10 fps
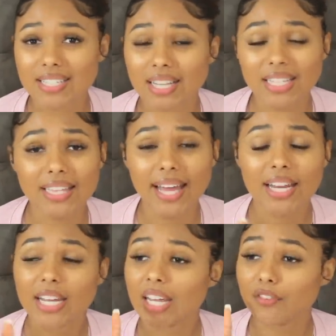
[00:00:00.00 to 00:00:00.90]
Nothing
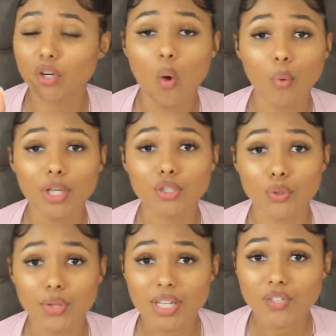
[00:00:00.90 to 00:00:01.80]
that, if you don't want to
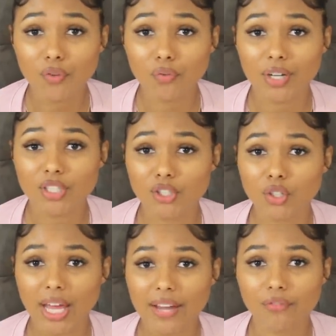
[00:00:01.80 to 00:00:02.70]
do this for the rest of
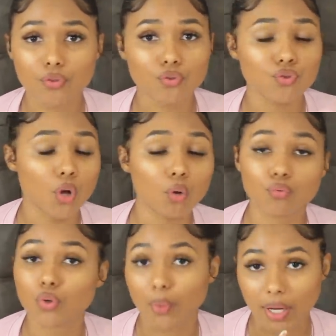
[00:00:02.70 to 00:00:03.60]
your life,
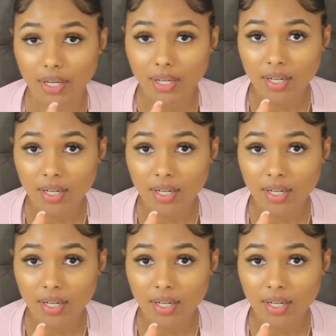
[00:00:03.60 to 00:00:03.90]
don't do it.